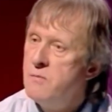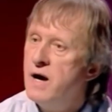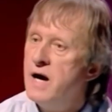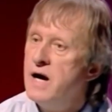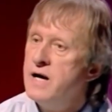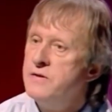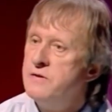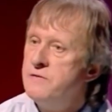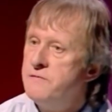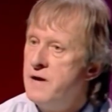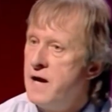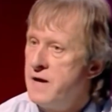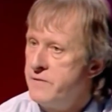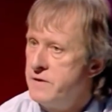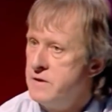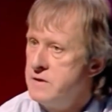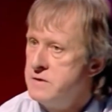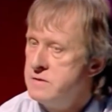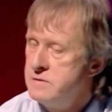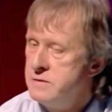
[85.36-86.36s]
in mind the
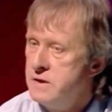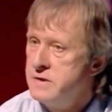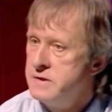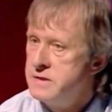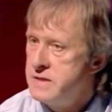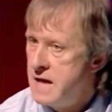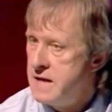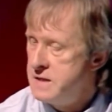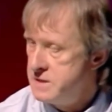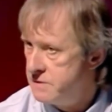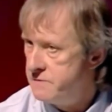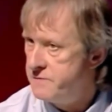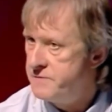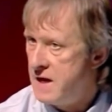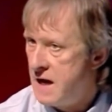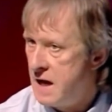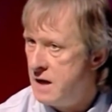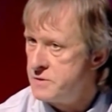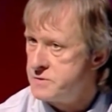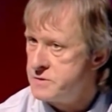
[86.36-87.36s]
fact that the tens of
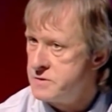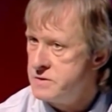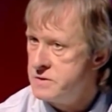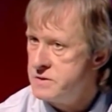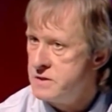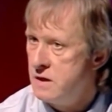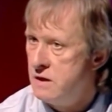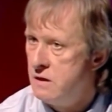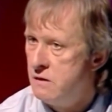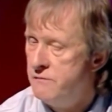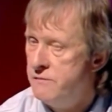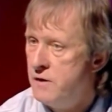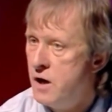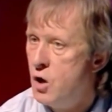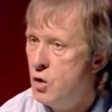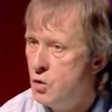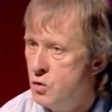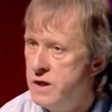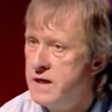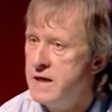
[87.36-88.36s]
thousands of
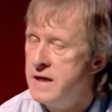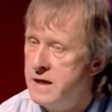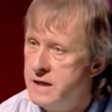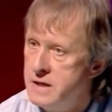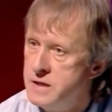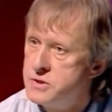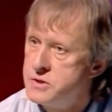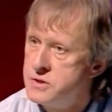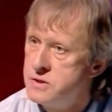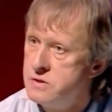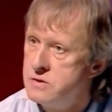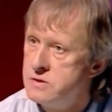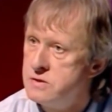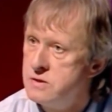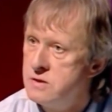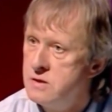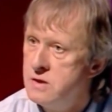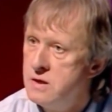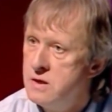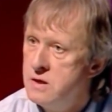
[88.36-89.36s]
wholly
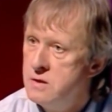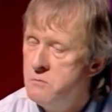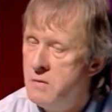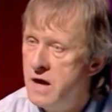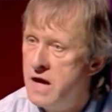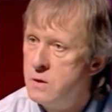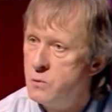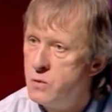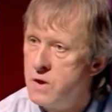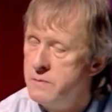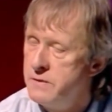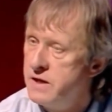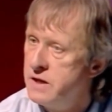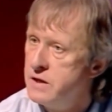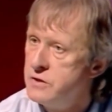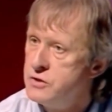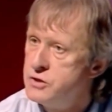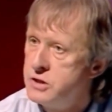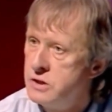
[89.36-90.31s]
innocent men, women and